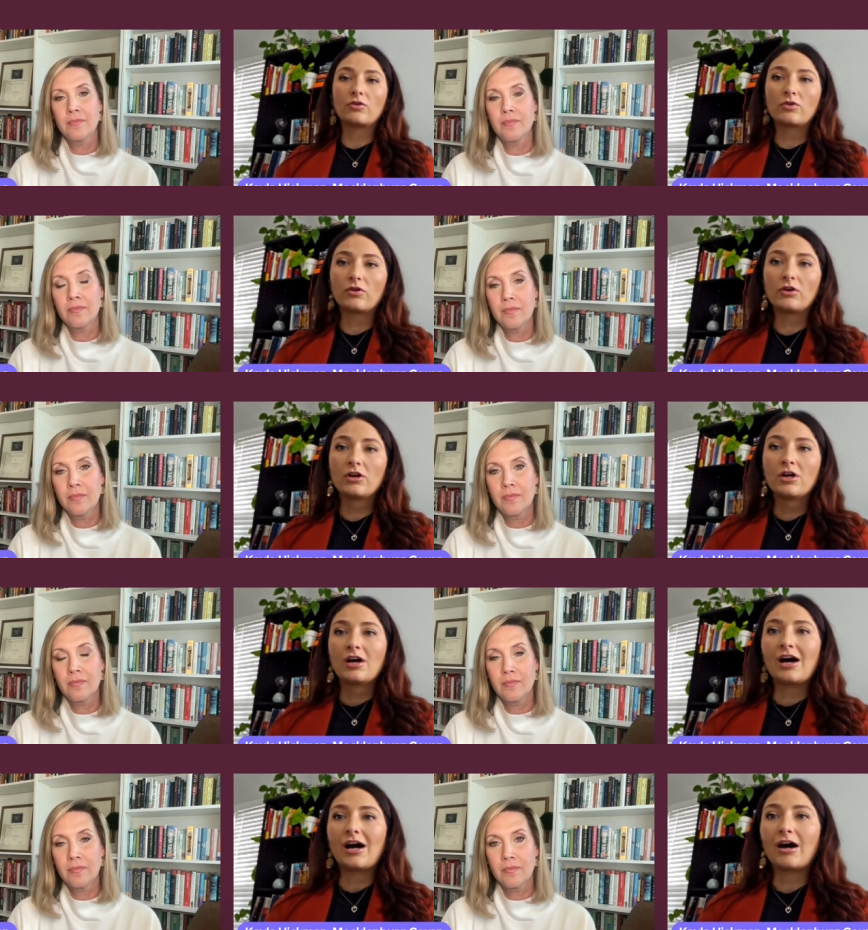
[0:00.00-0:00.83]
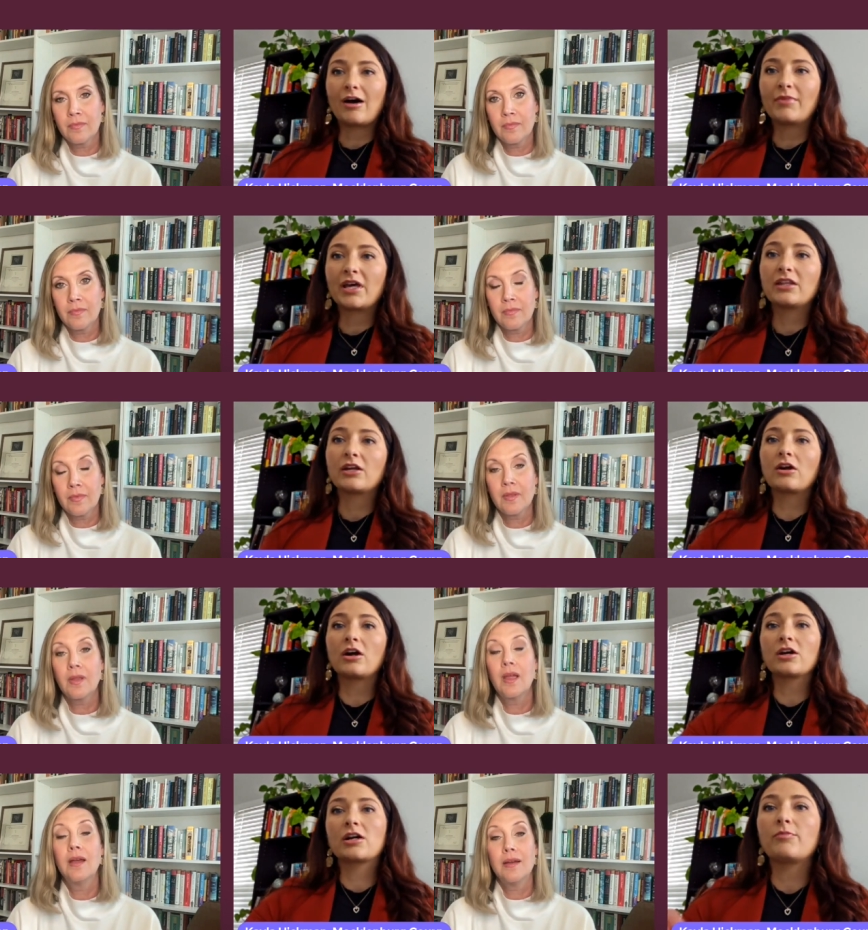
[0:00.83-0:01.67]
Speaker 1: are local, um, and
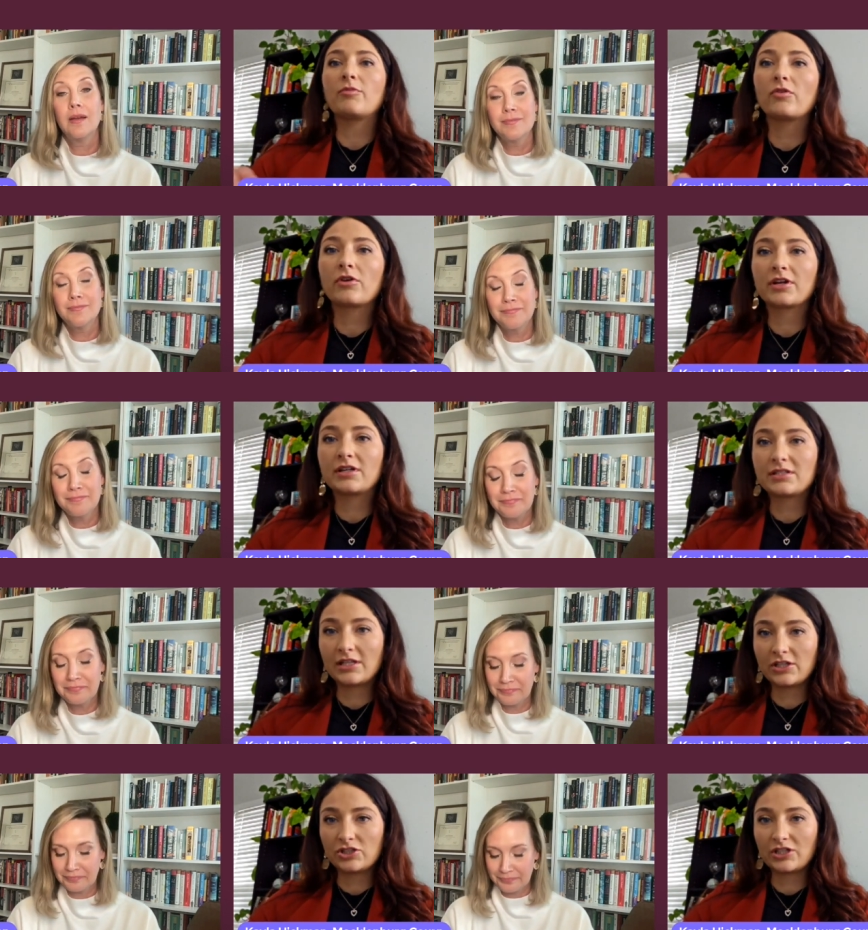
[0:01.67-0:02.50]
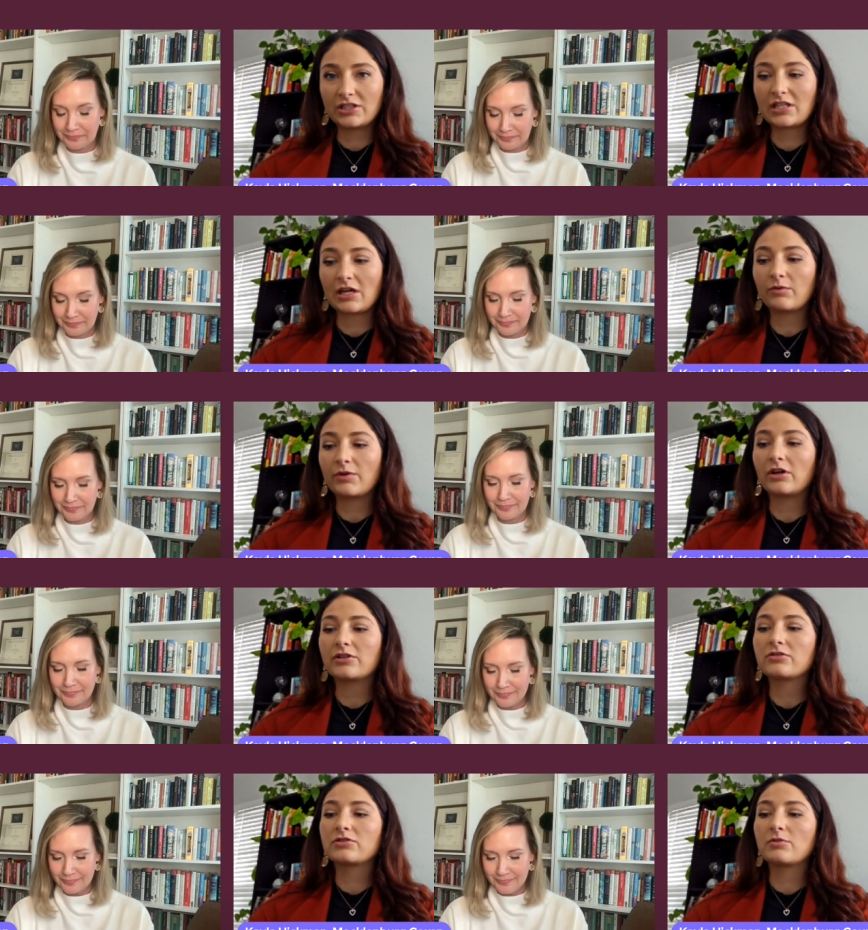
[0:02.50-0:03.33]
there are a couple organizations that
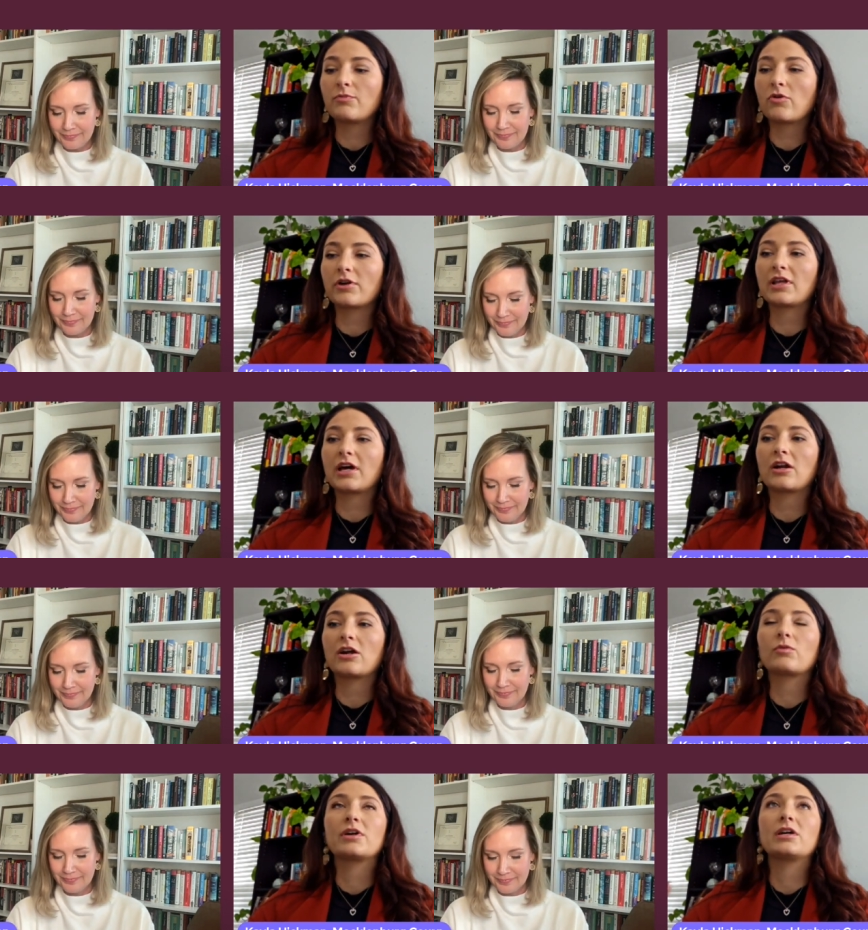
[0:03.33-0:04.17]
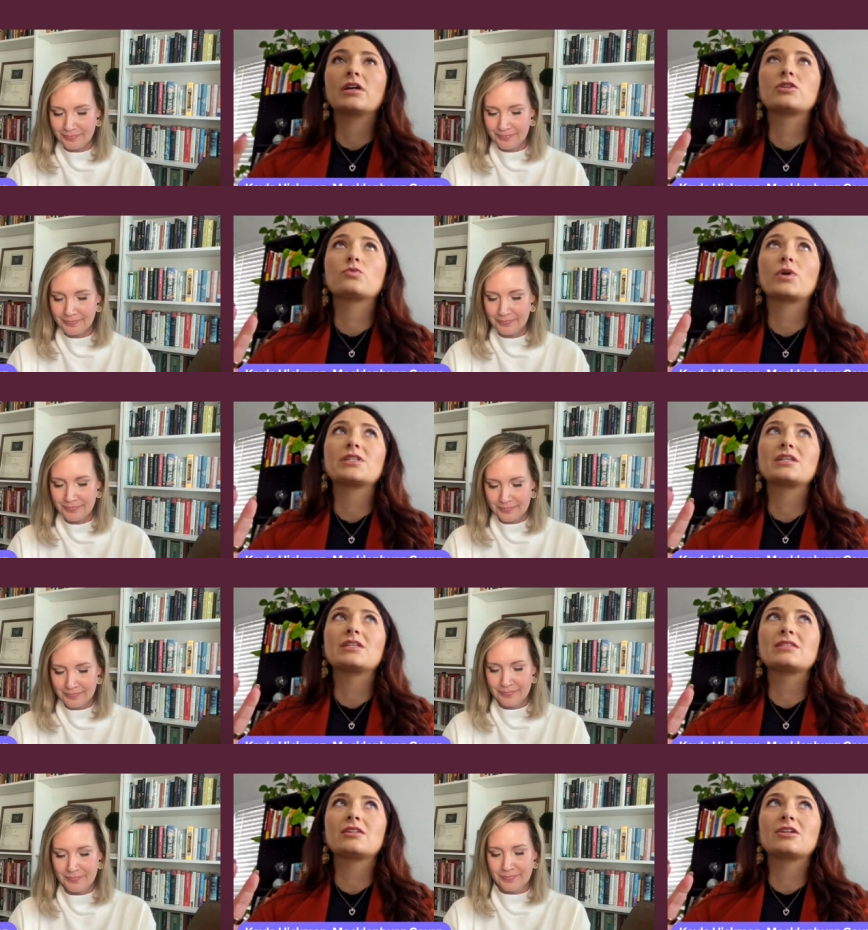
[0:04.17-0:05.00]
we also support that are what is
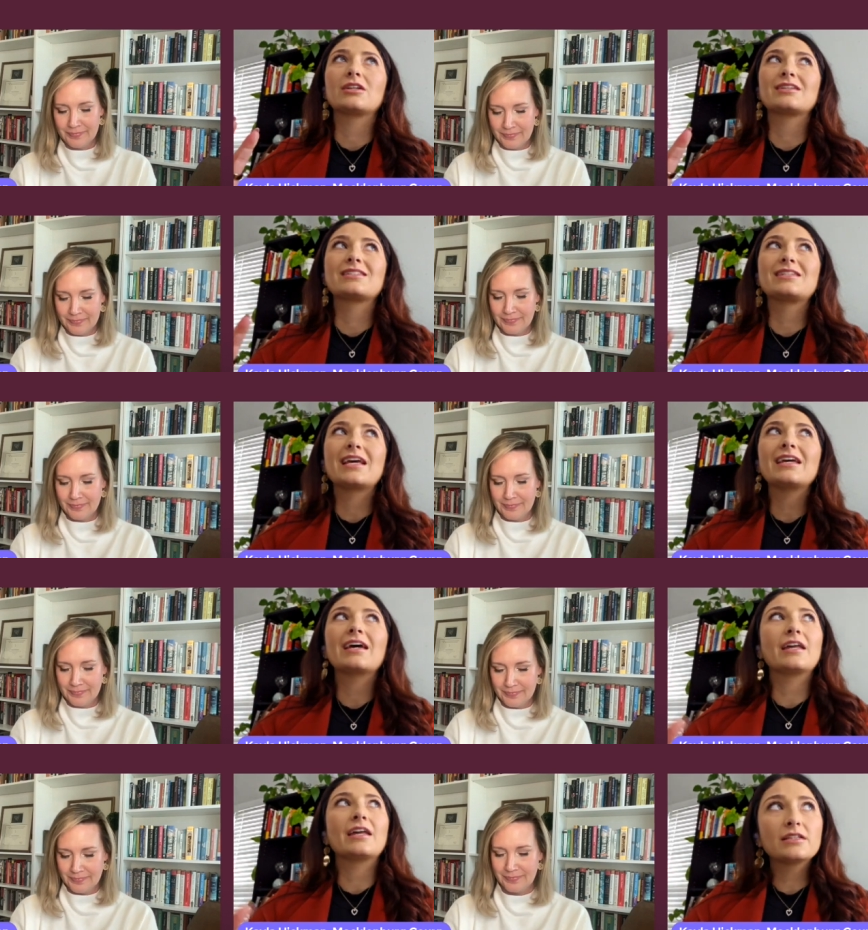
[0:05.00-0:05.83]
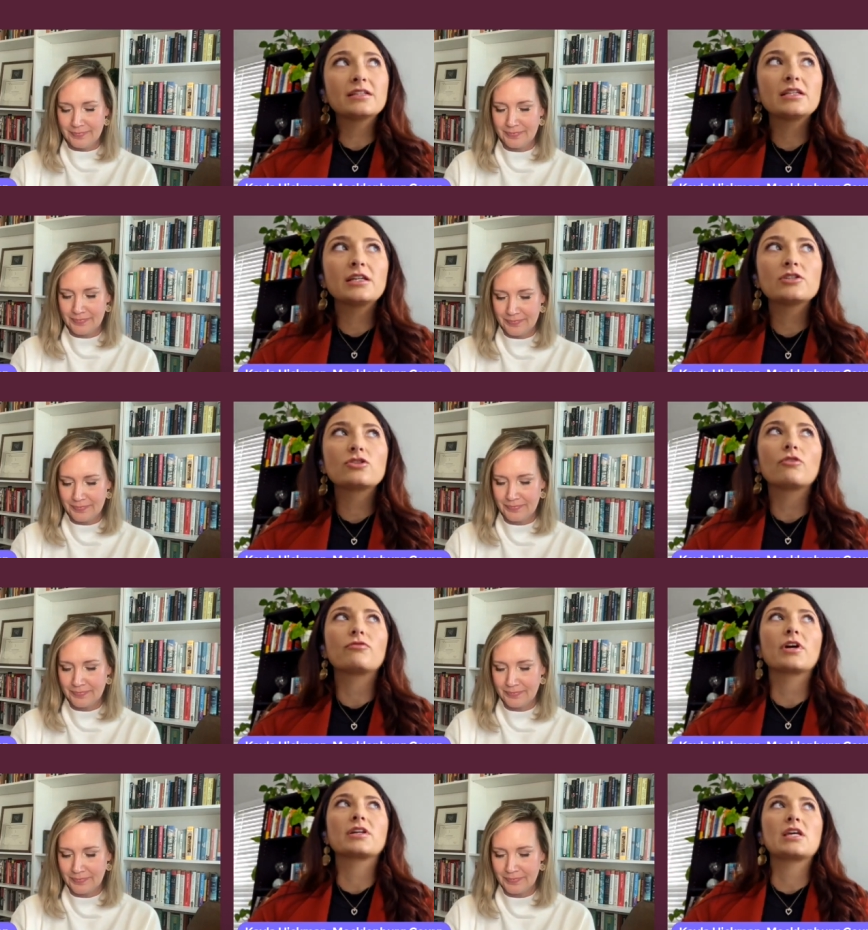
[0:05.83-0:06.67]
what's considered a state entity.
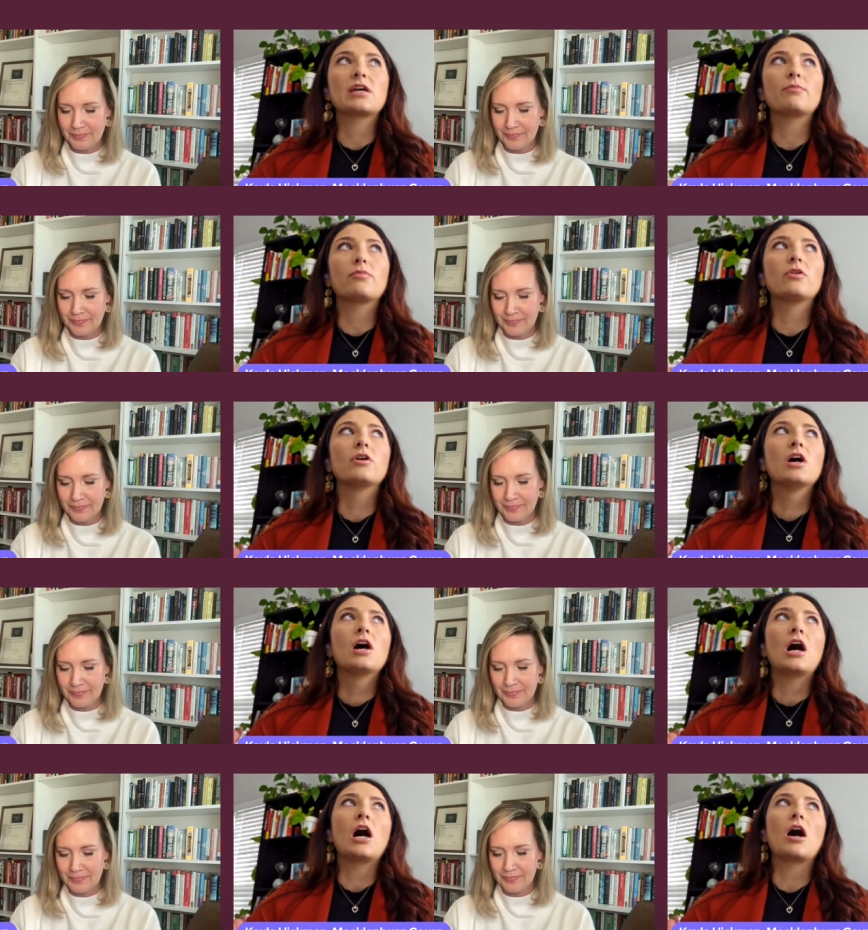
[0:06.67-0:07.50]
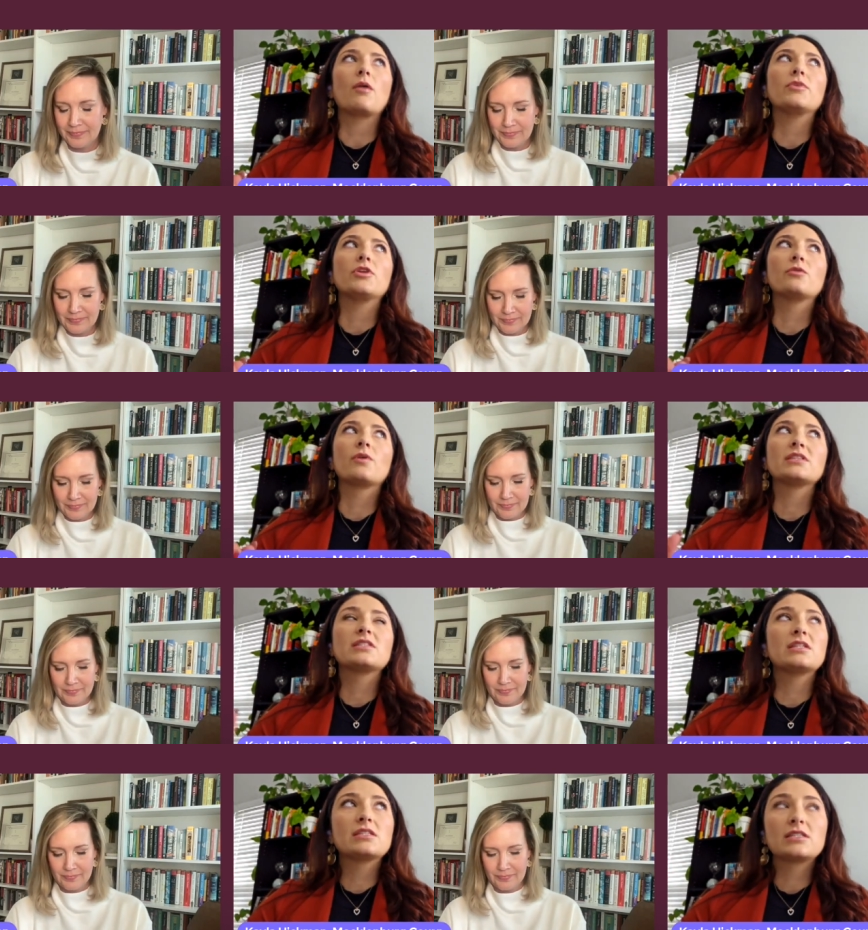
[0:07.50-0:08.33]
So, for example,
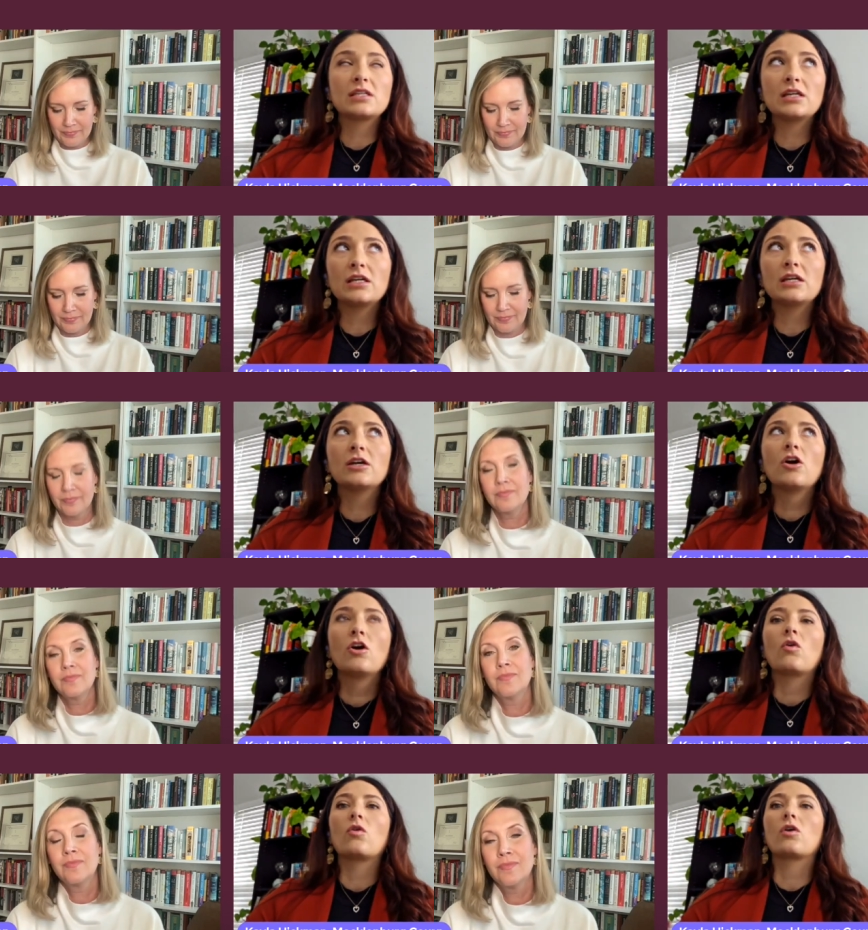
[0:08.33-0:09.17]
UNCC um,